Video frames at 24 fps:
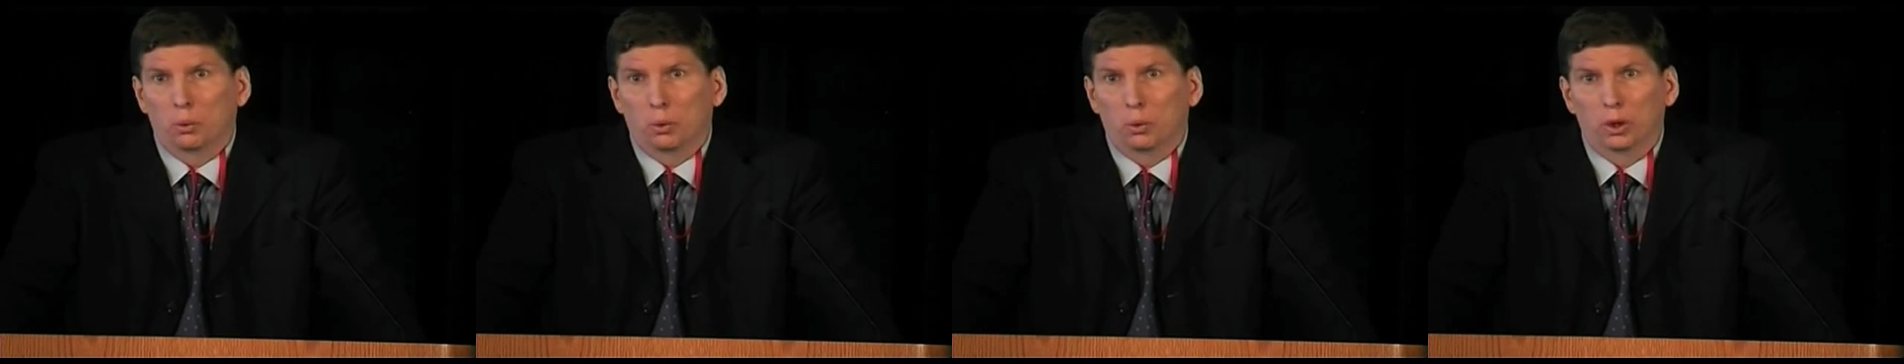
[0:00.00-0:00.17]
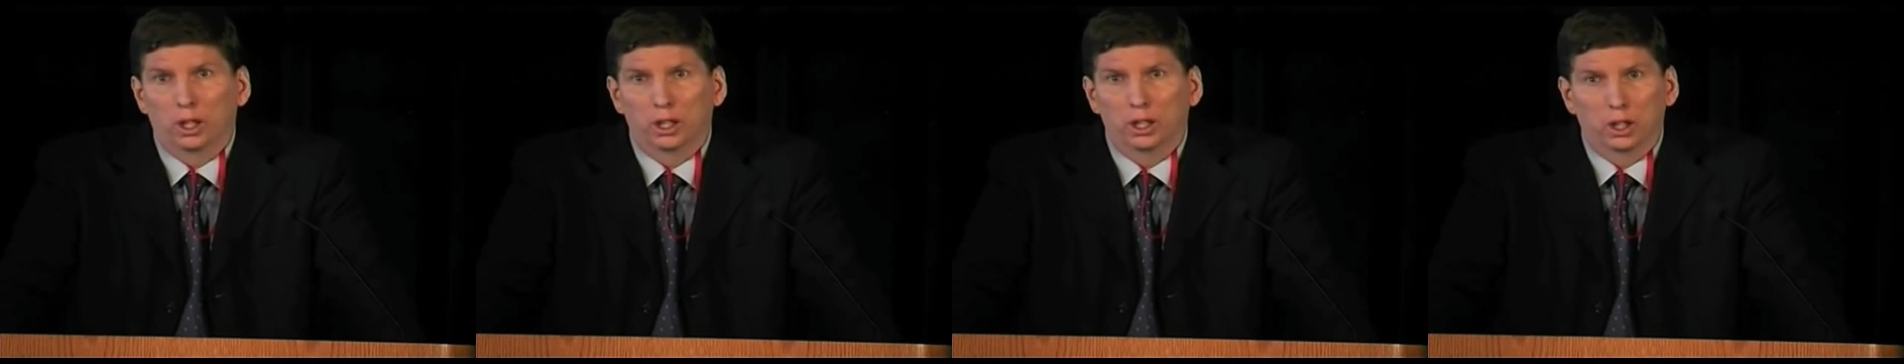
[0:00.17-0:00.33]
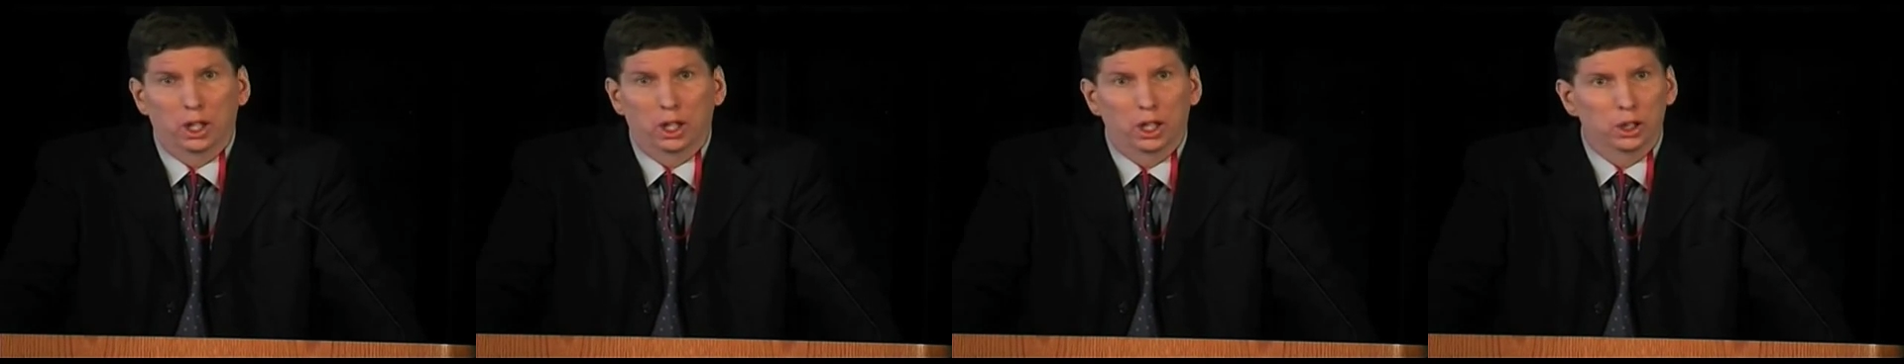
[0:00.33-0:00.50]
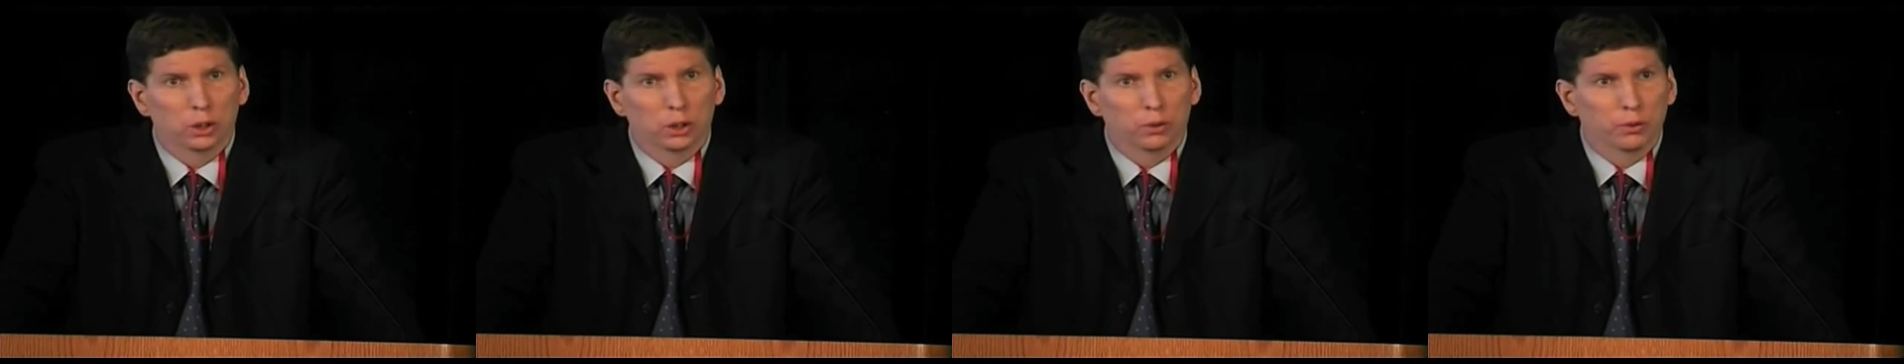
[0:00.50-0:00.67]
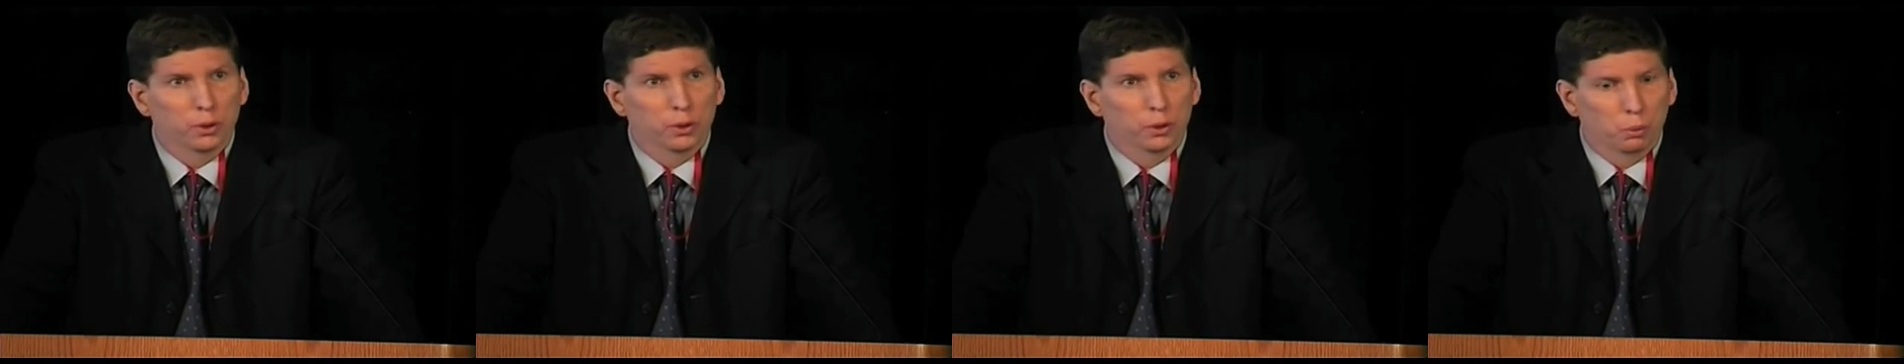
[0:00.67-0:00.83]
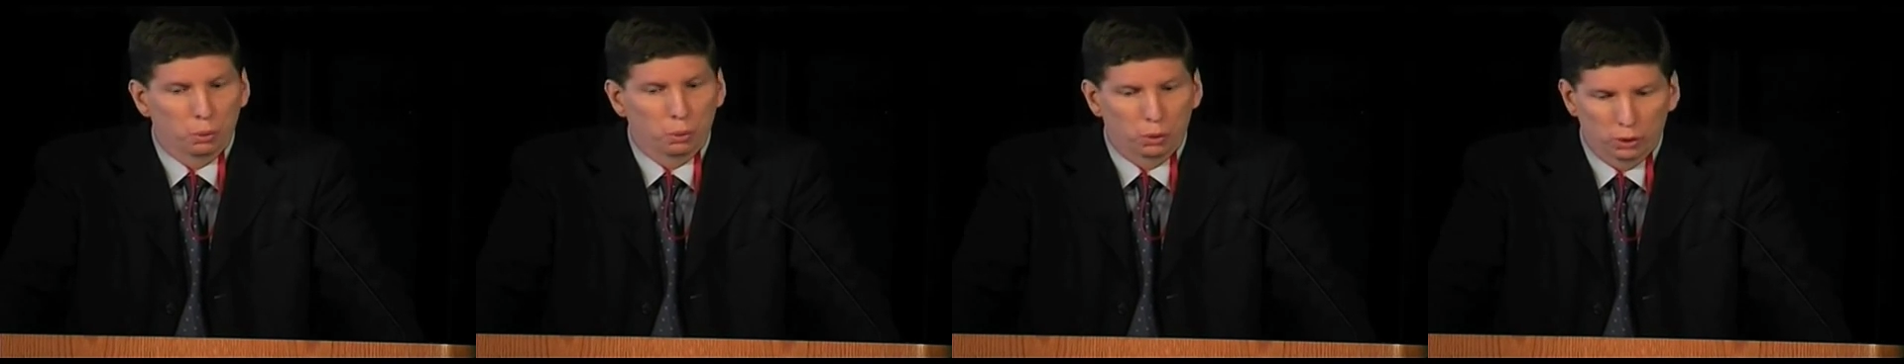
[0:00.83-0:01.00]
work all over
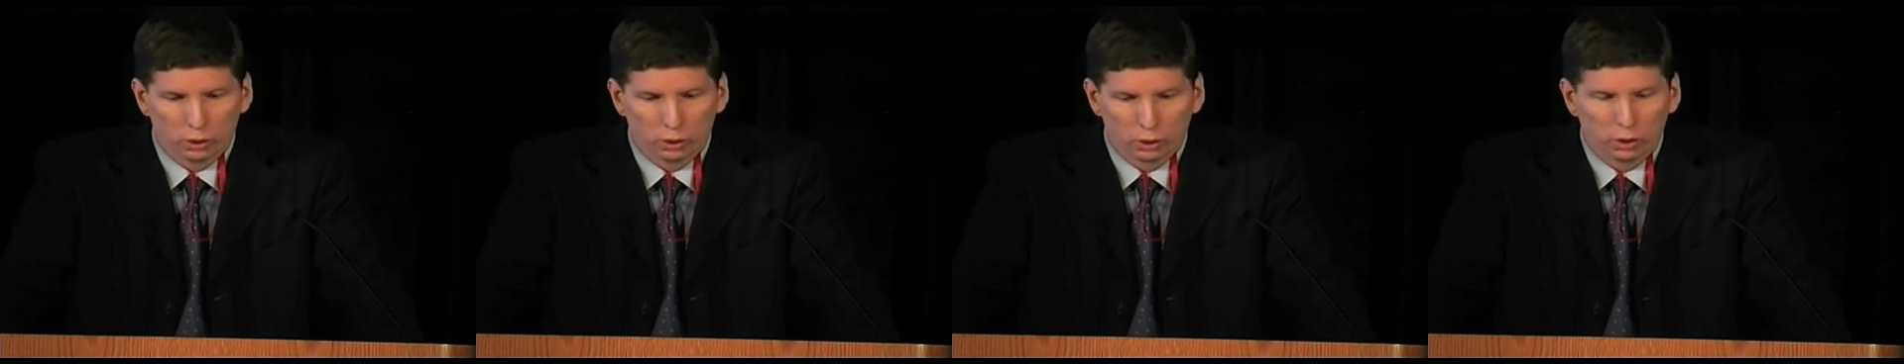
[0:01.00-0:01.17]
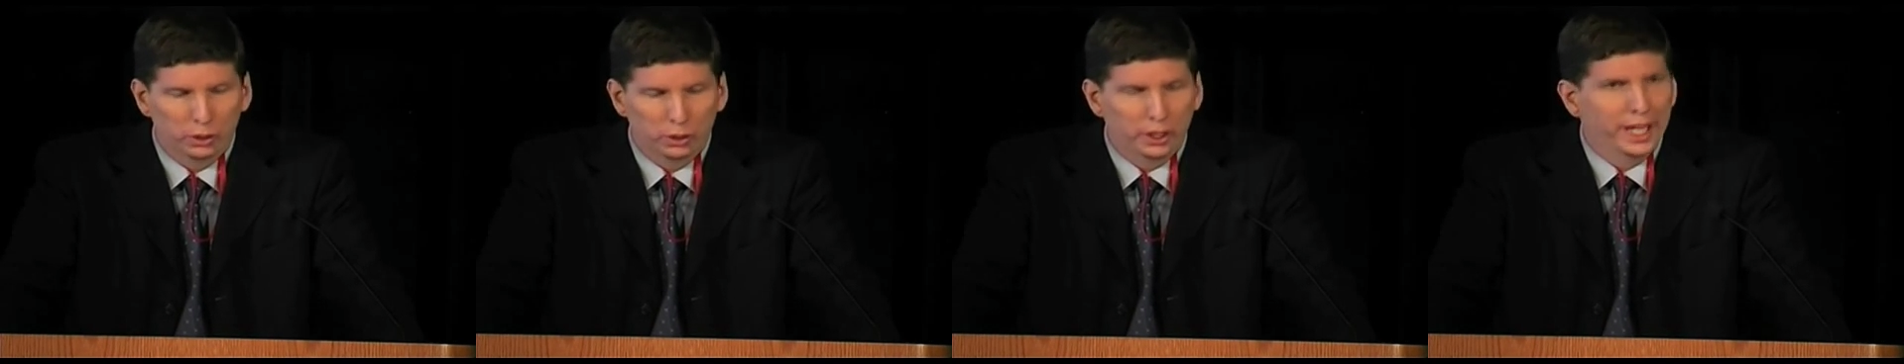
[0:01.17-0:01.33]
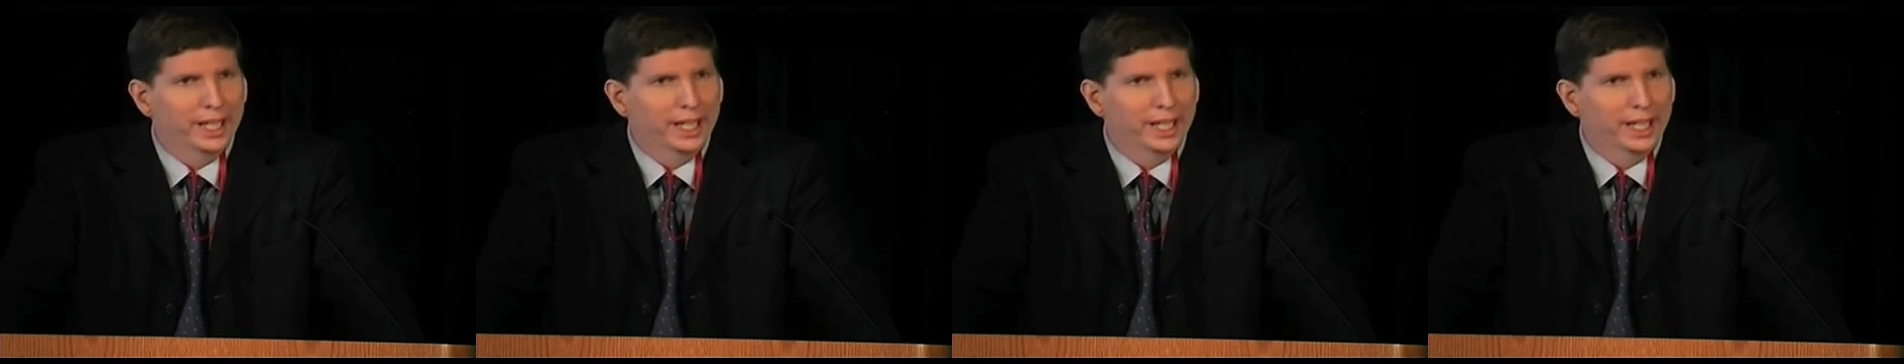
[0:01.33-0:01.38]
the world,